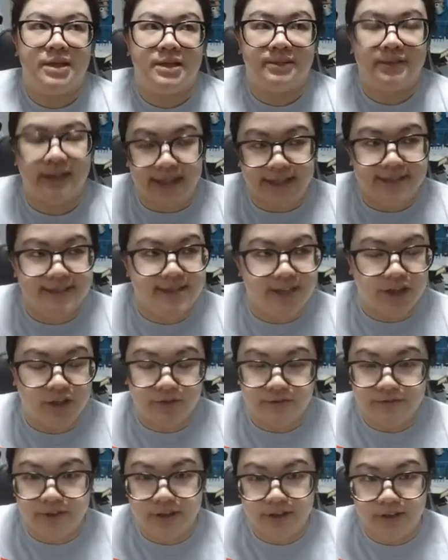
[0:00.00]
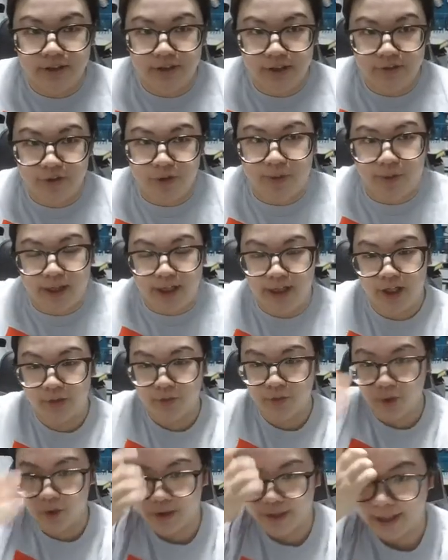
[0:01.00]
like Decoville if you're planning on
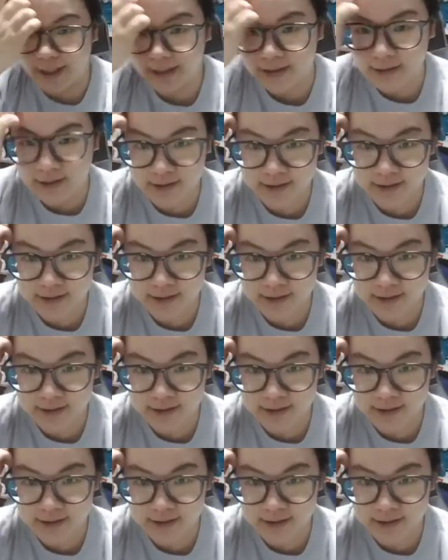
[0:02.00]
rolling it.